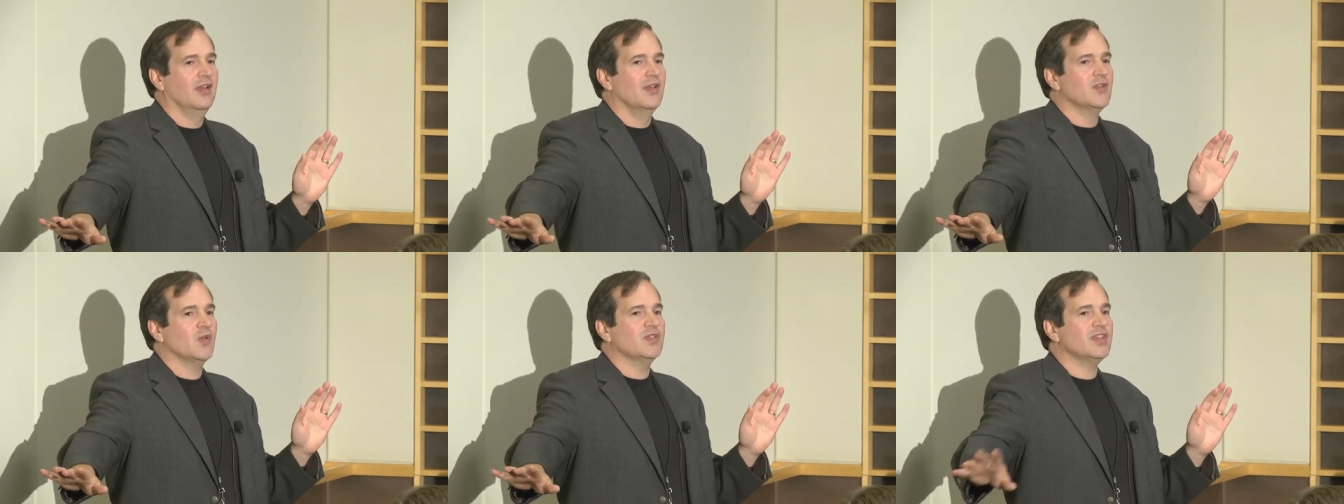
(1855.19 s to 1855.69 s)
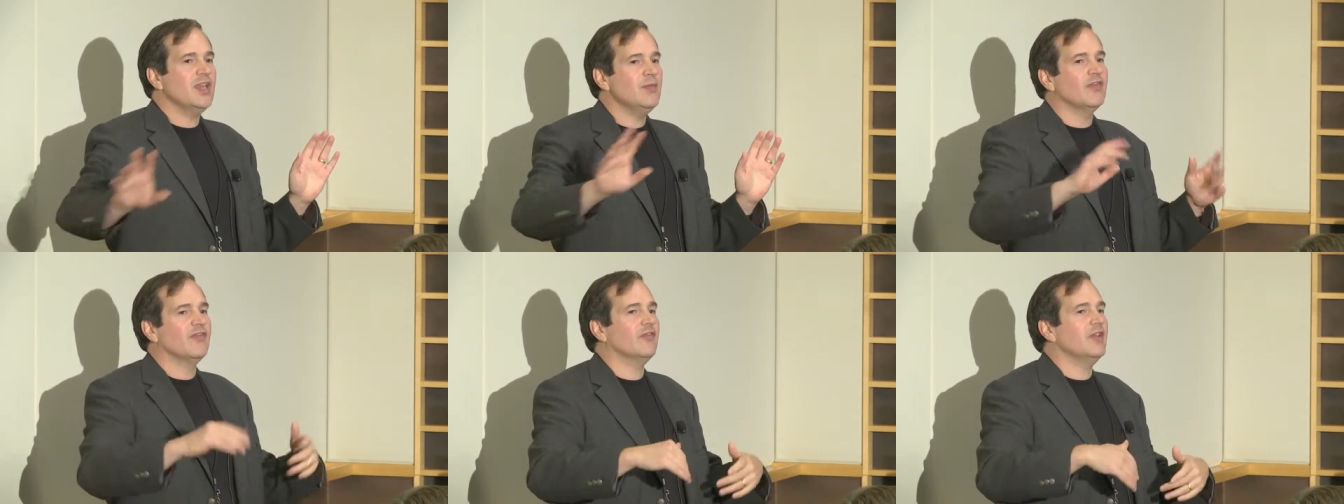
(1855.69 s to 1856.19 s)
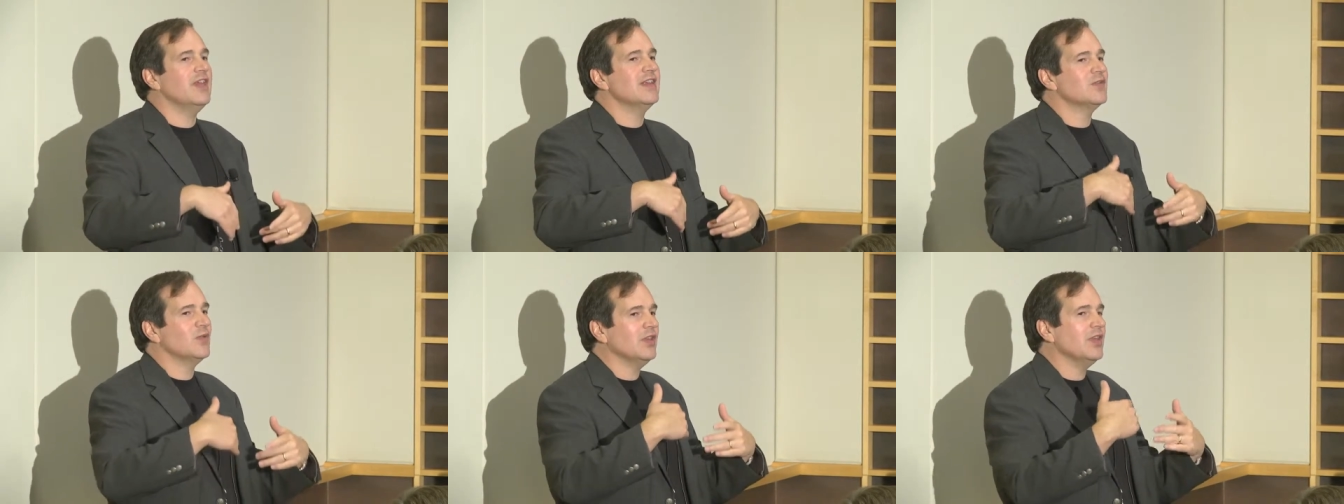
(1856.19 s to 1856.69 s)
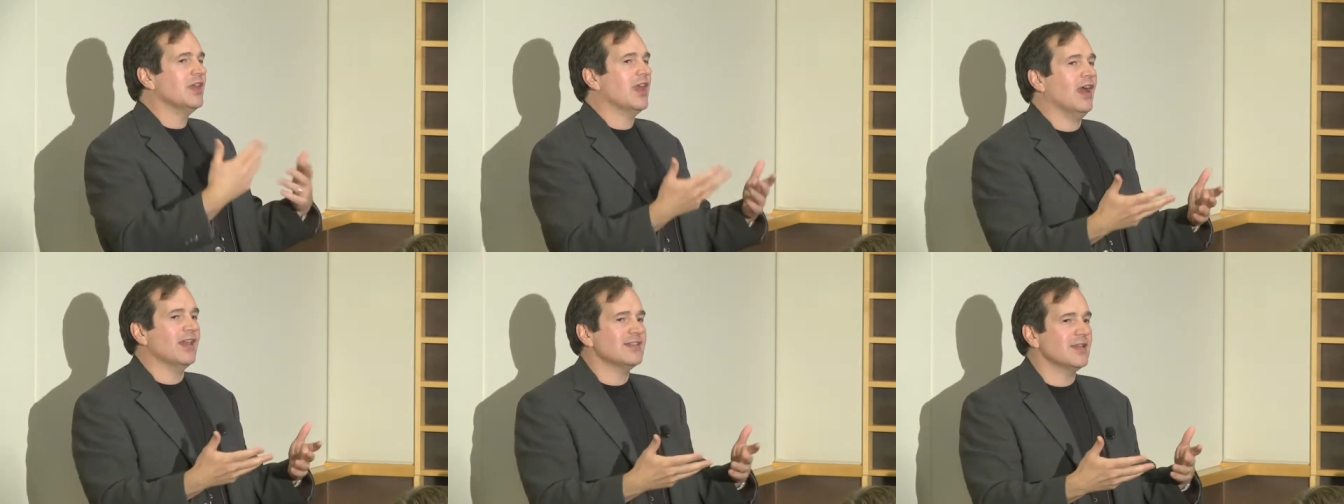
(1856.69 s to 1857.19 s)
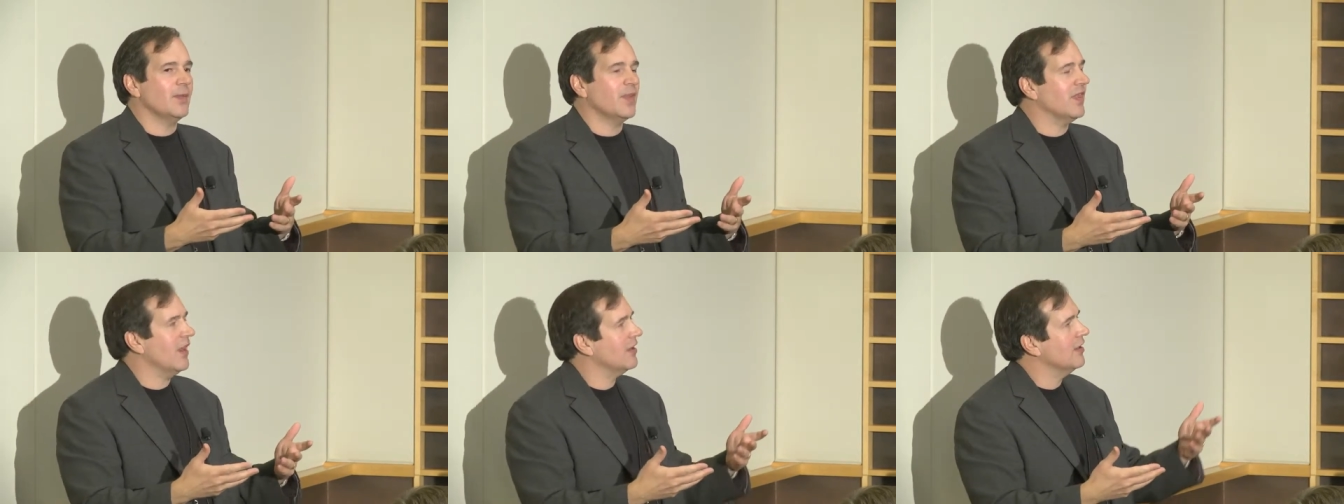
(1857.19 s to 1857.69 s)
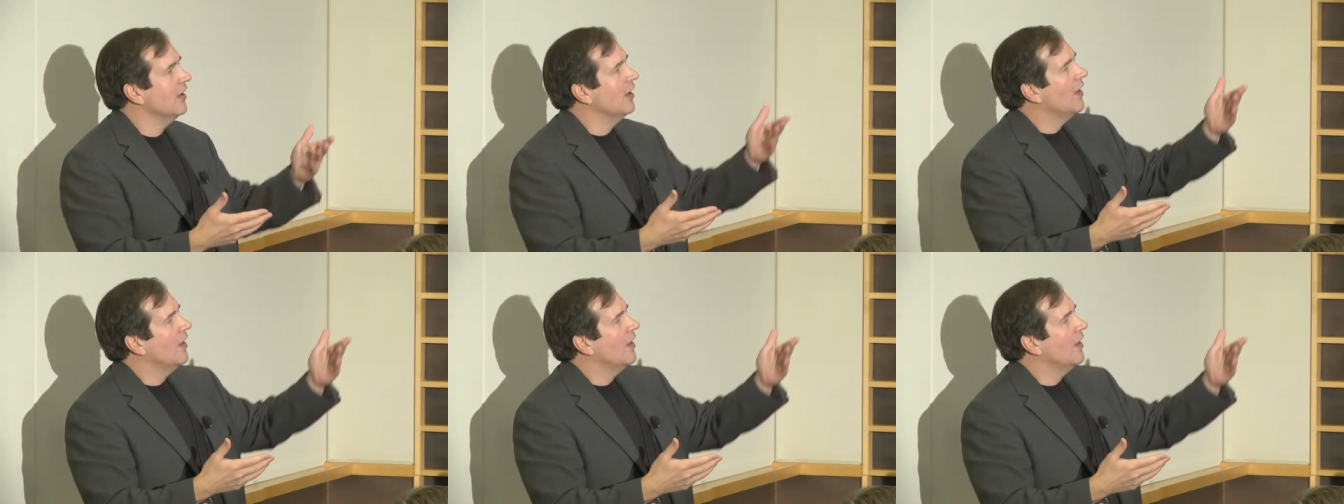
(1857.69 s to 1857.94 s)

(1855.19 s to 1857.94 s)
So schema-free is really the concept that